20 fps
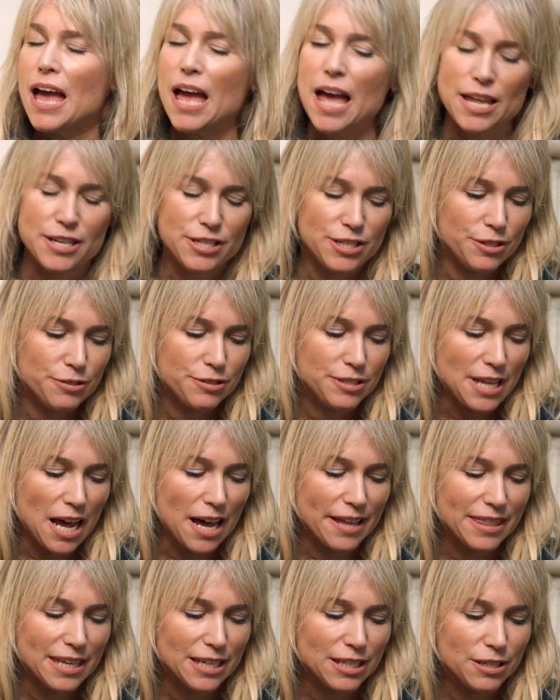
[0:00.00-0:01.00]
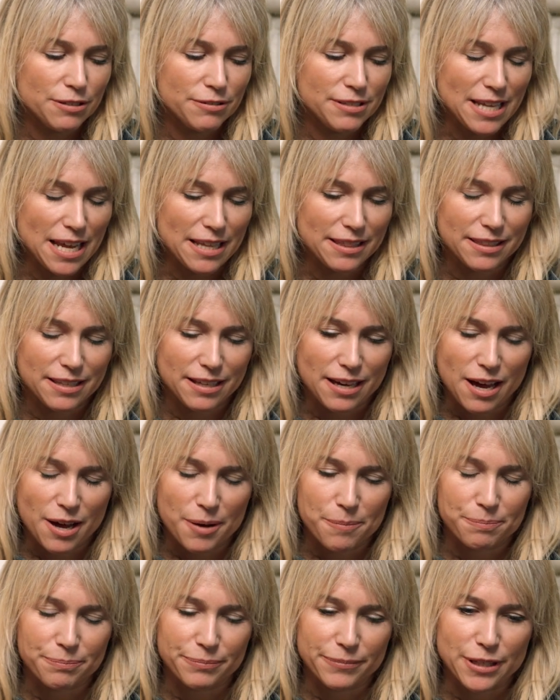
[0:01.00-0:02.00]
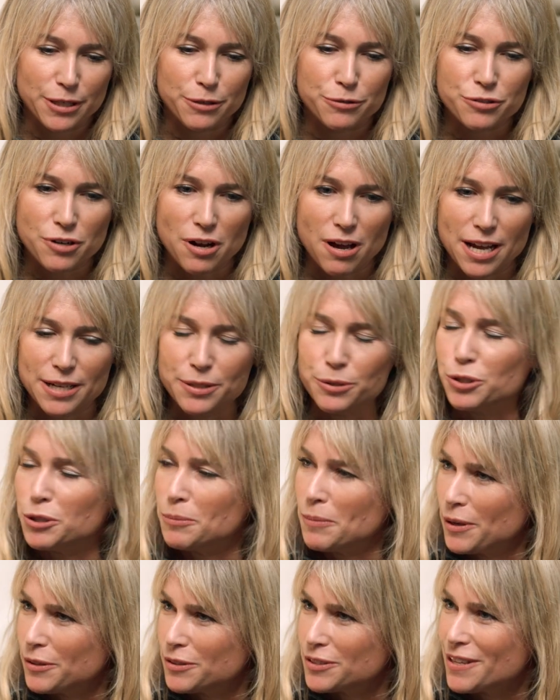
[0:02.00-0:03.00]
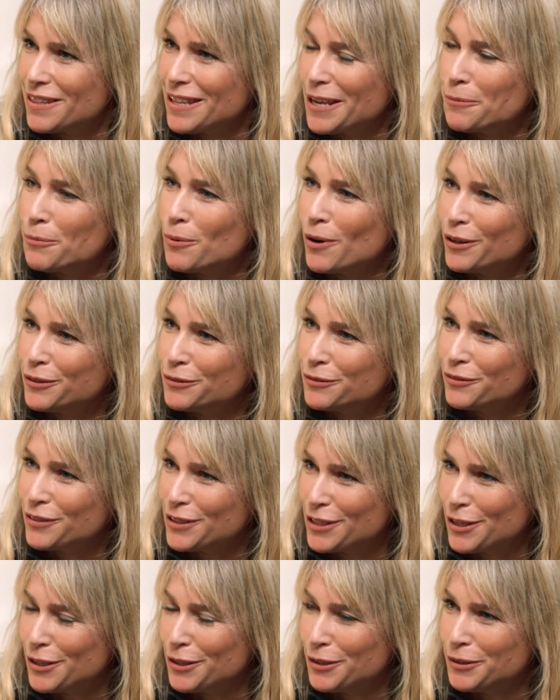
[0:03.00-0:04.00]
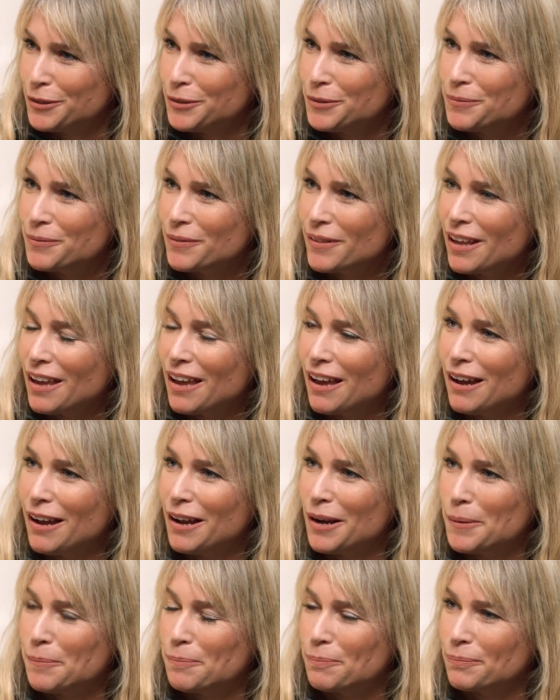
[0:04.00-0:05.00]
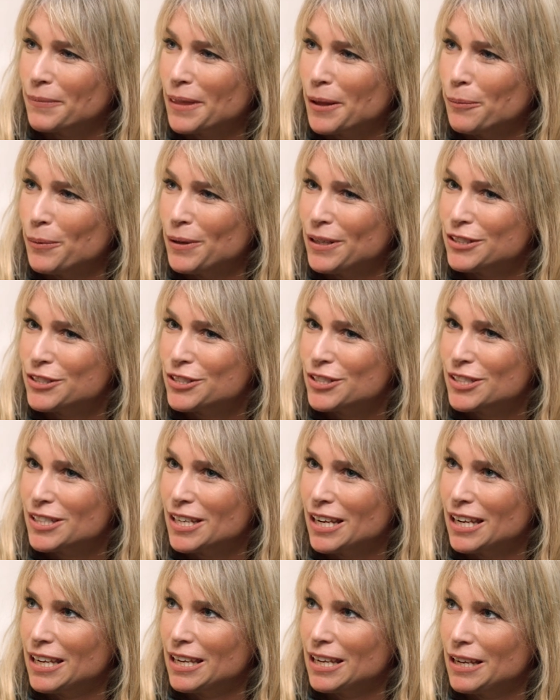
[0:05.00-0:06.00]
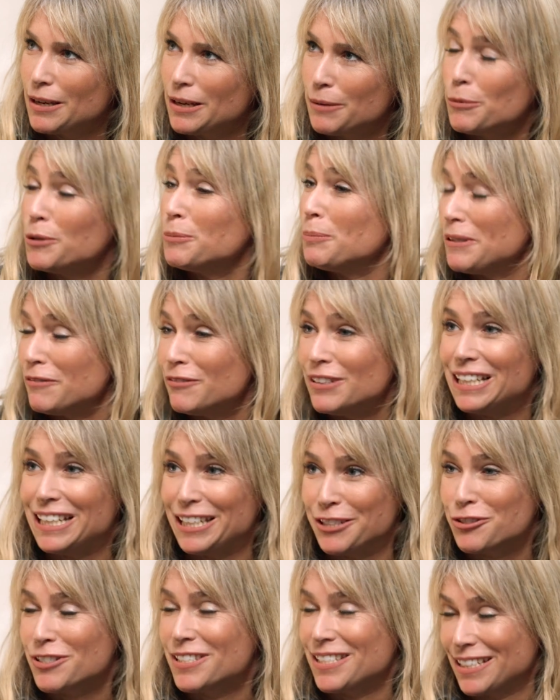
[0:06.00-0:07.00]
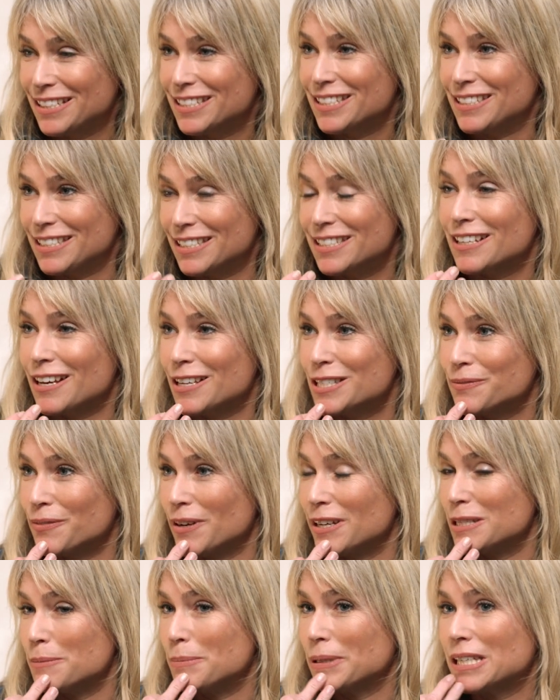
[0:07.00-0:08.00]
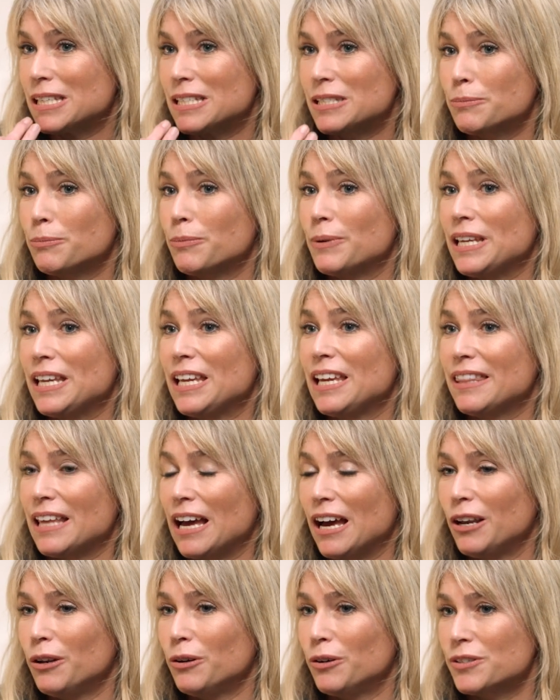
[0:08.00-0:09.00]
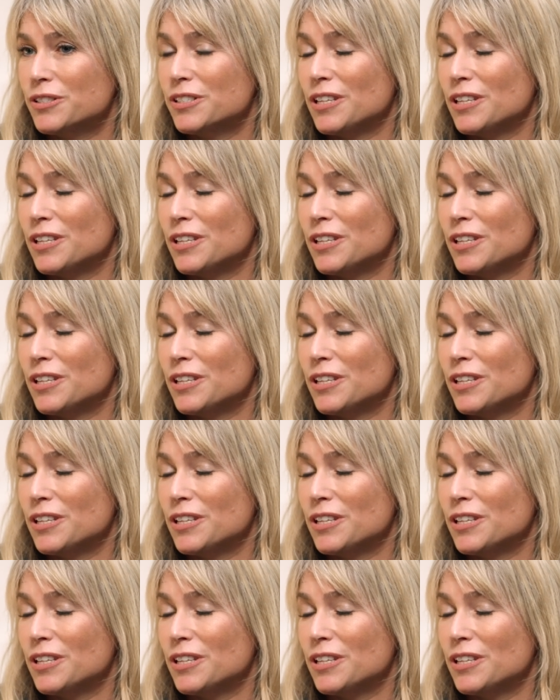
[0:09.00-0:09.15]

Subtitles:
And I think you said that you tried hormones and they weren't for you, which would be really interesting to discuss further, because we hear that a lot.